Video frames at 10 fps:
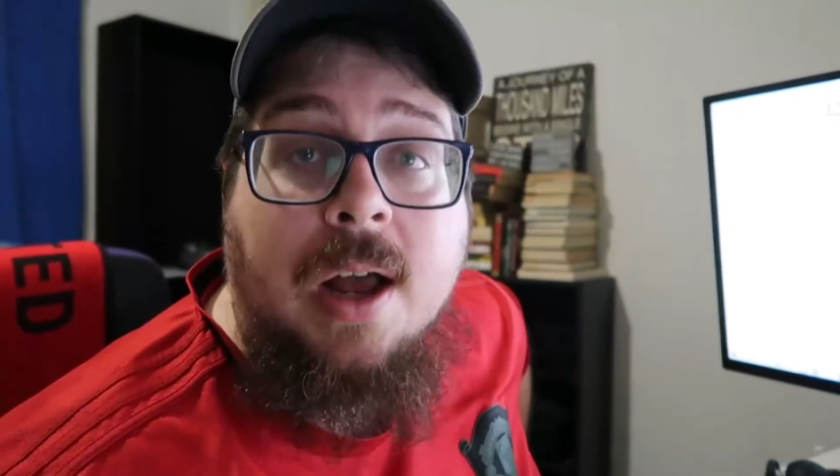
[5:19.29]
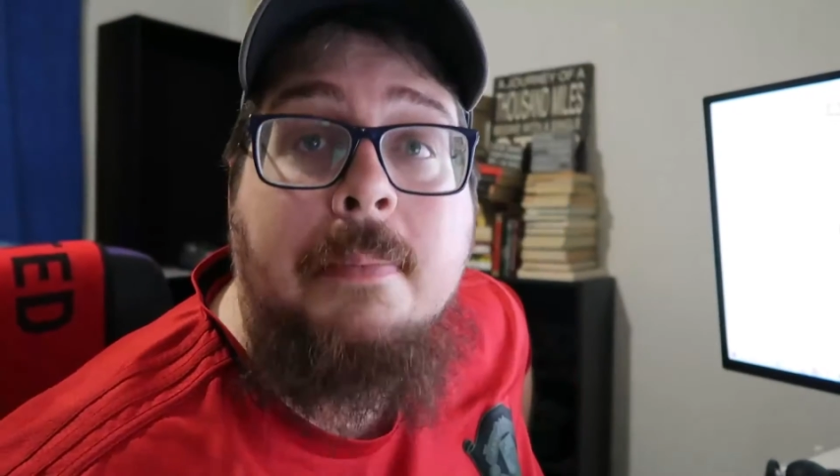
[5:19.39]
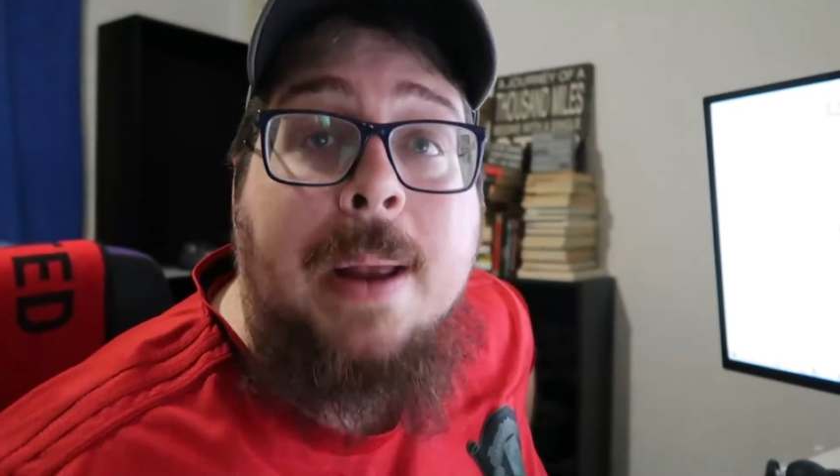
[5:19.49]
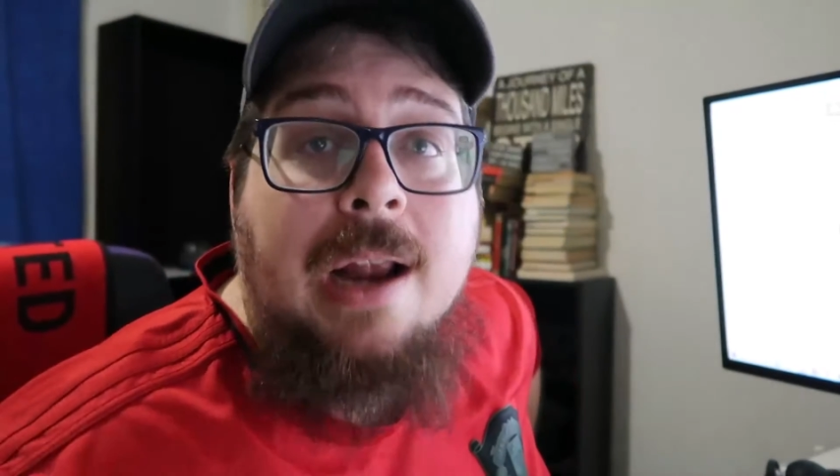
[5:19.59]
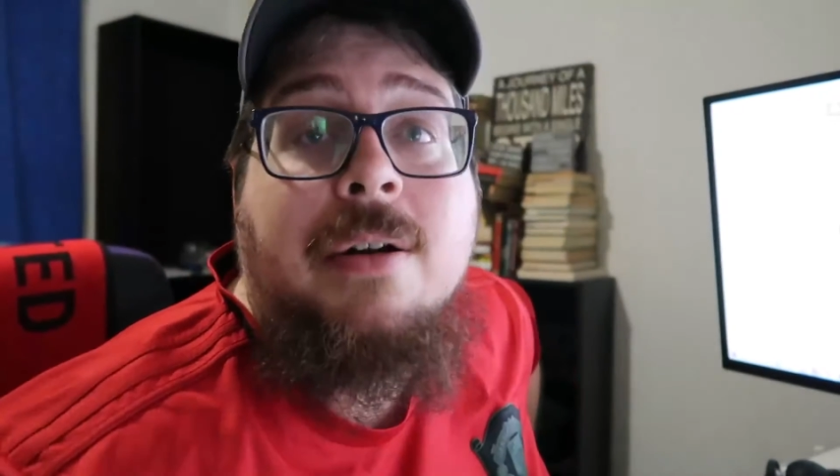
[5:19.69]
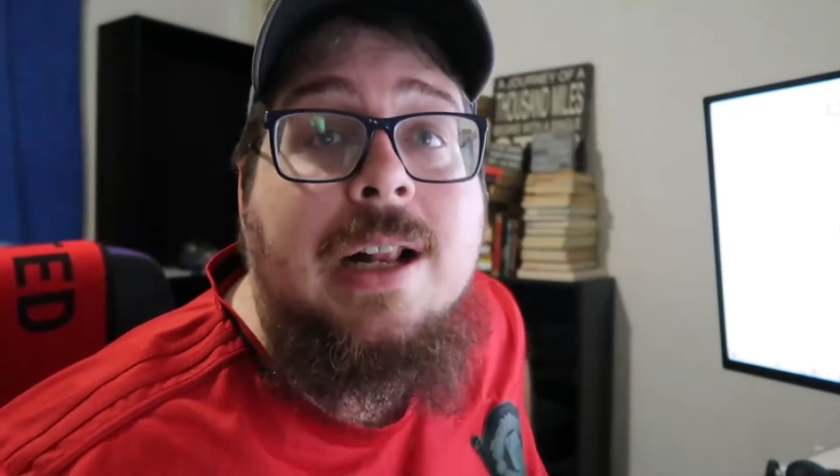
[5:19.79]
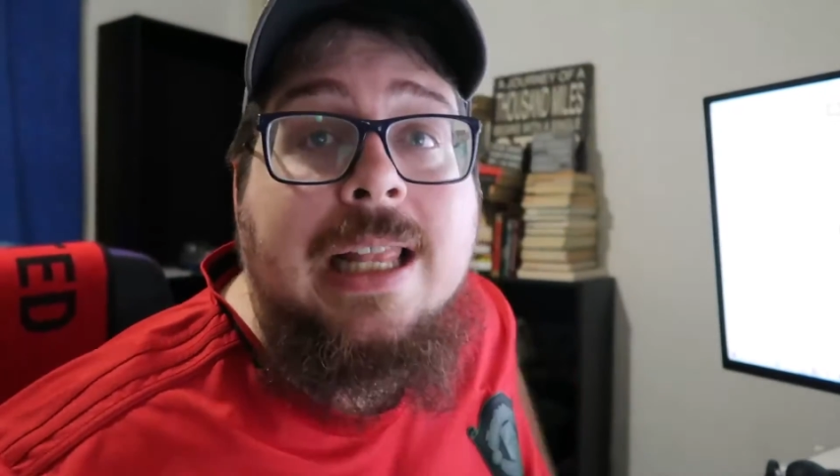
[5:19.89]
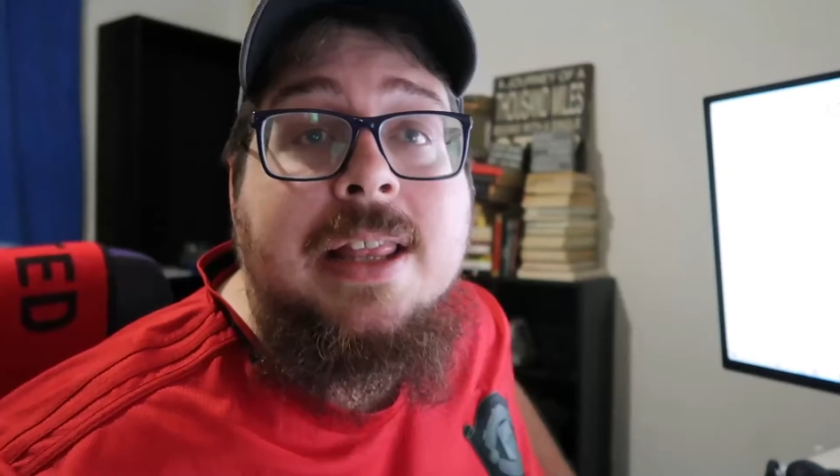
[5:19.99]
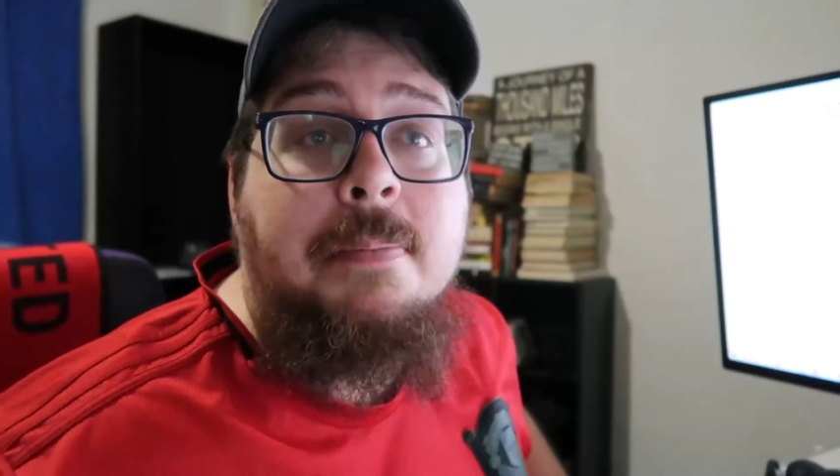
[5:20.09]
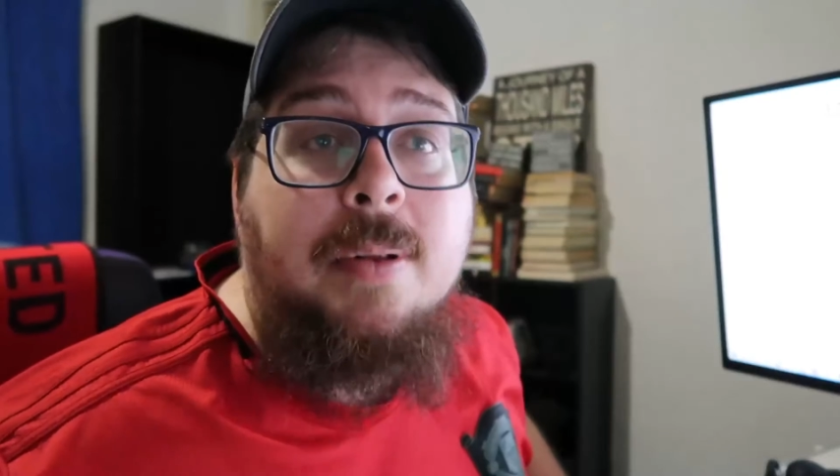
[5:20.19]

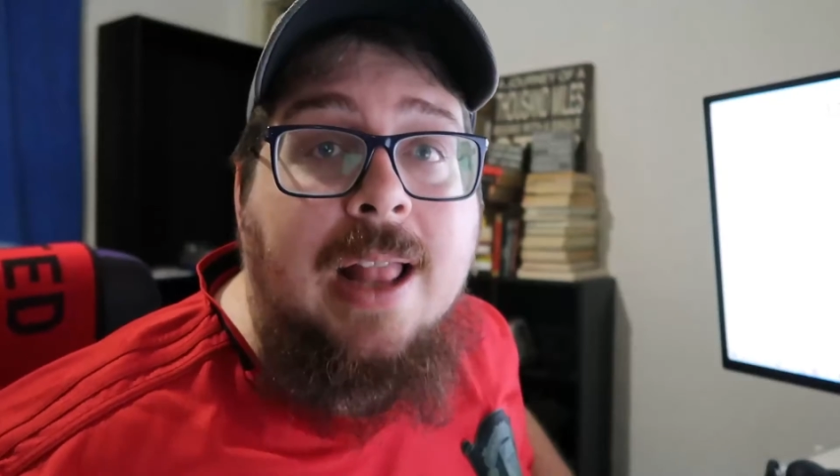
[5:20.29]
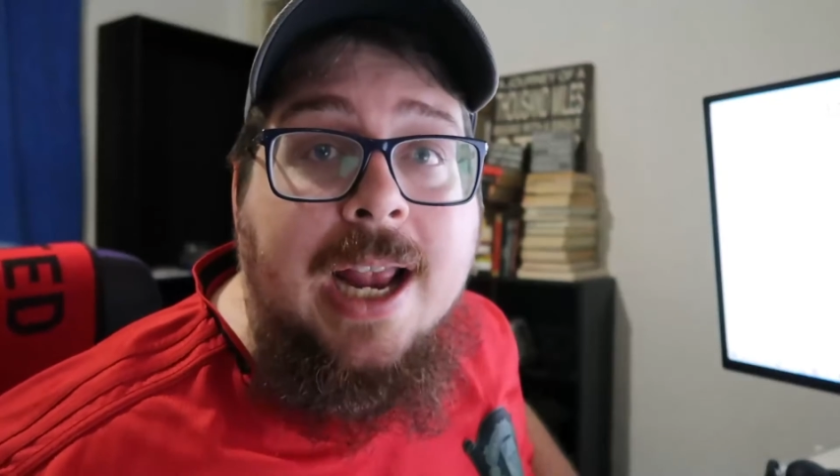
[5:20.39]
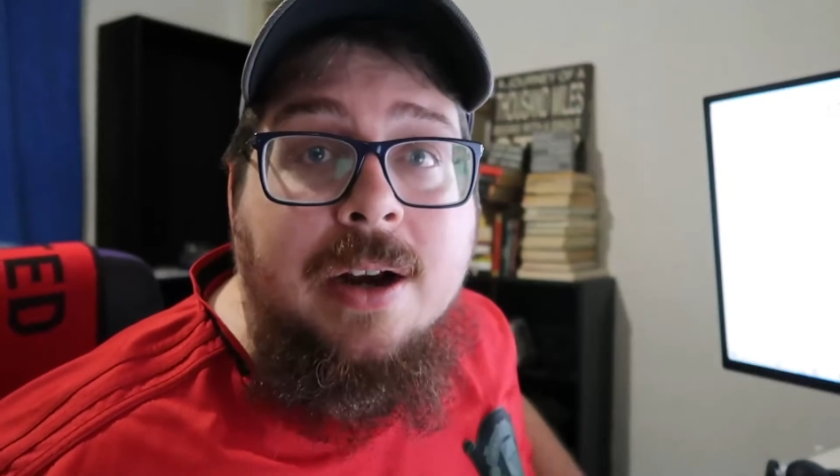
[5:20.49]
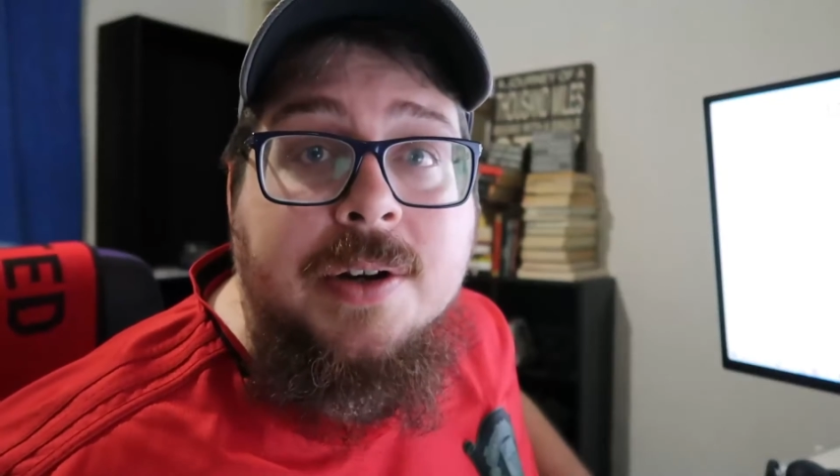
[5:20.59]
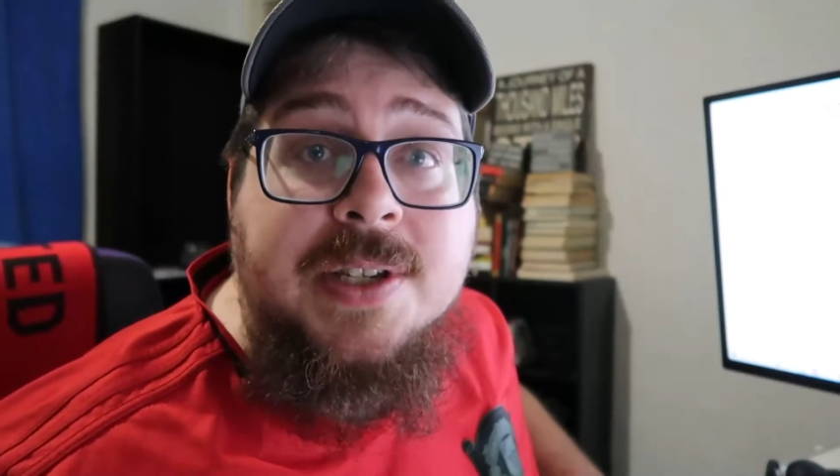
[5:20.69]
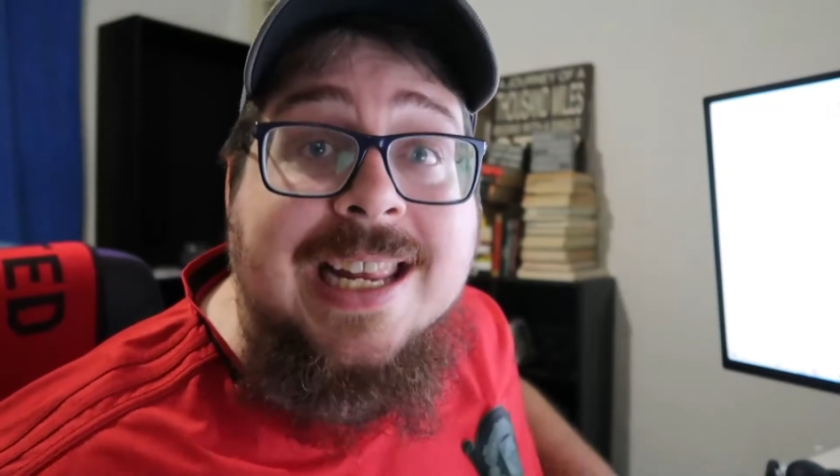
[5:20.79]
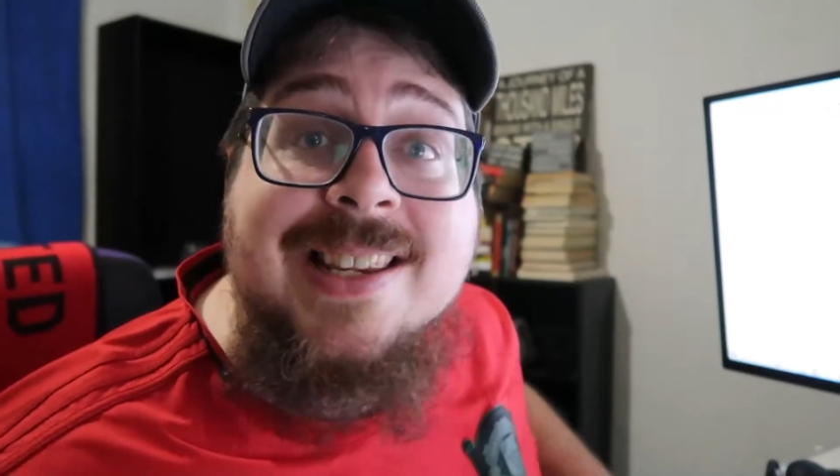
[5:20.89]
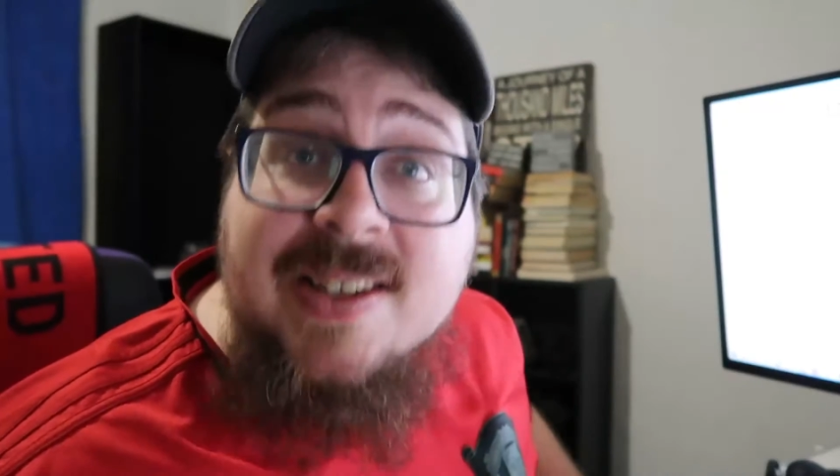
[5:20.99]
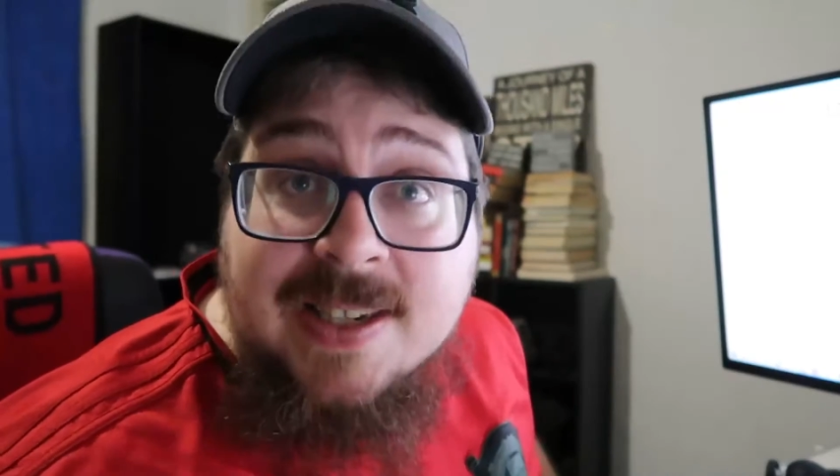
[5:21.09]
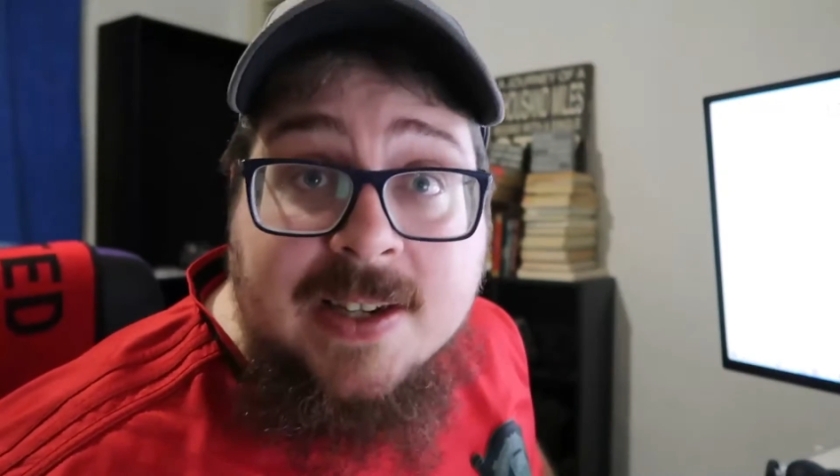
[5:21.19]
Apparently the players
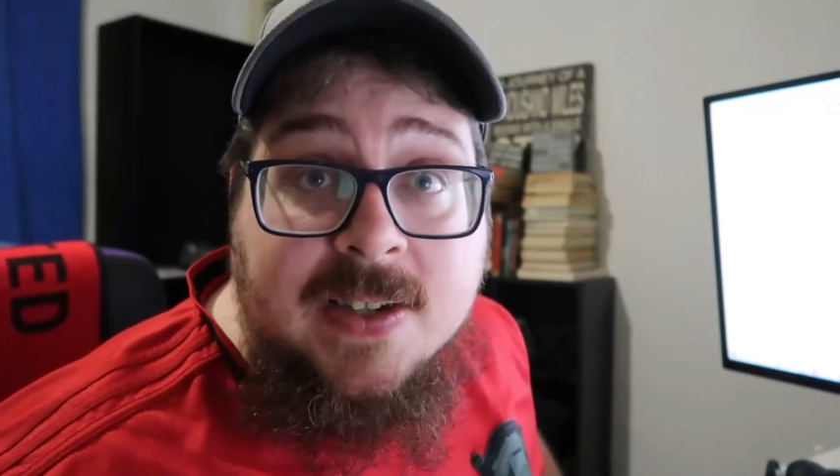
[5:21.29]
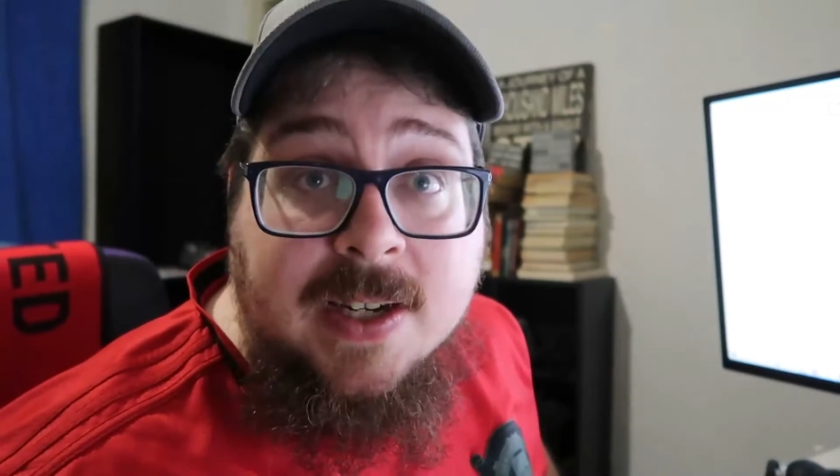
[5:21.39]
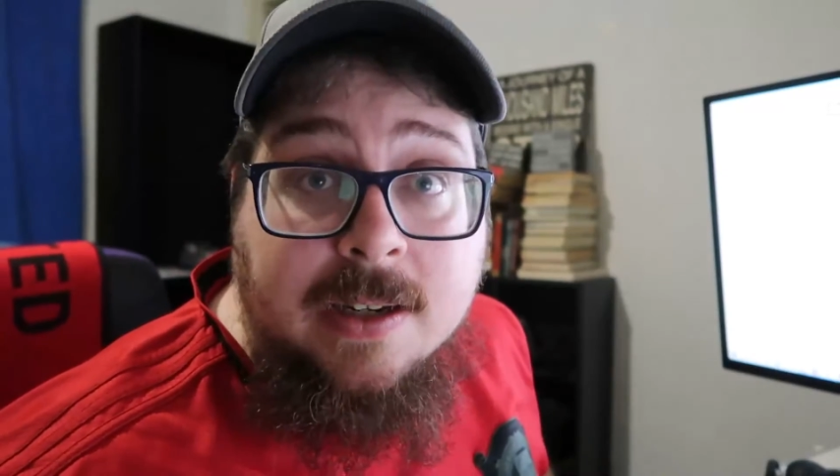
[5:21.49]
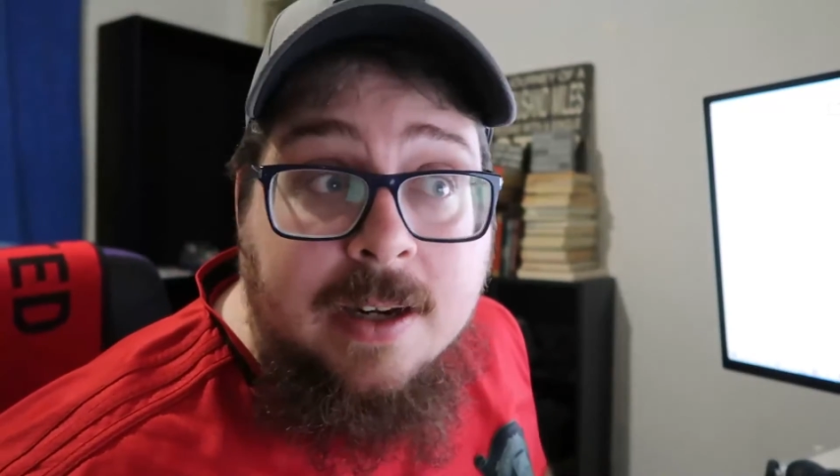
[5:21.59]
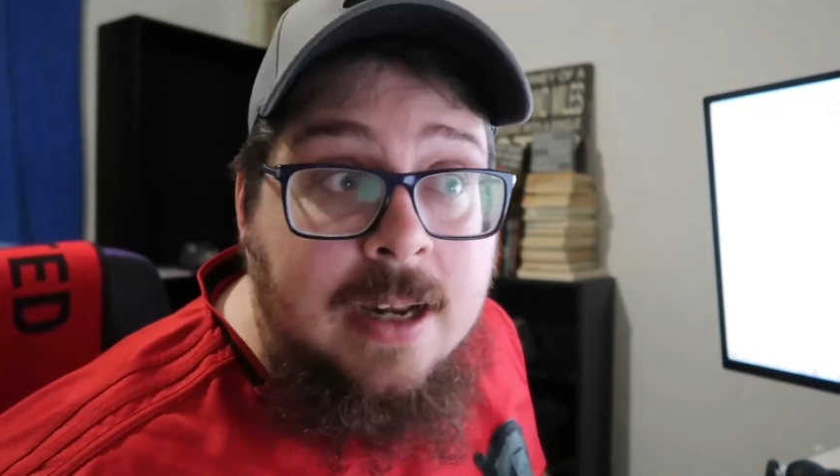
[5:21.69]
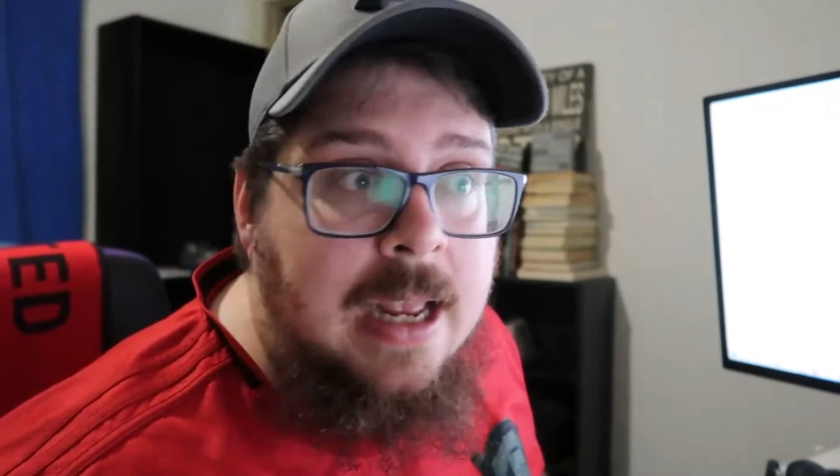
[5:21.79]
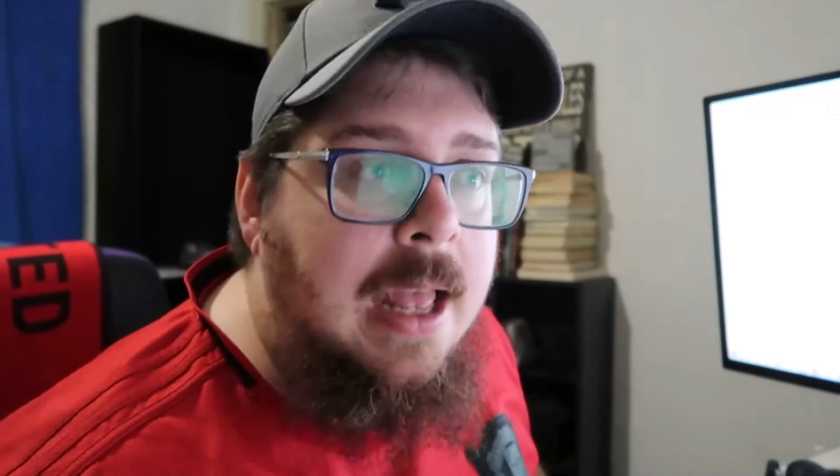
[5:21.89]
insisted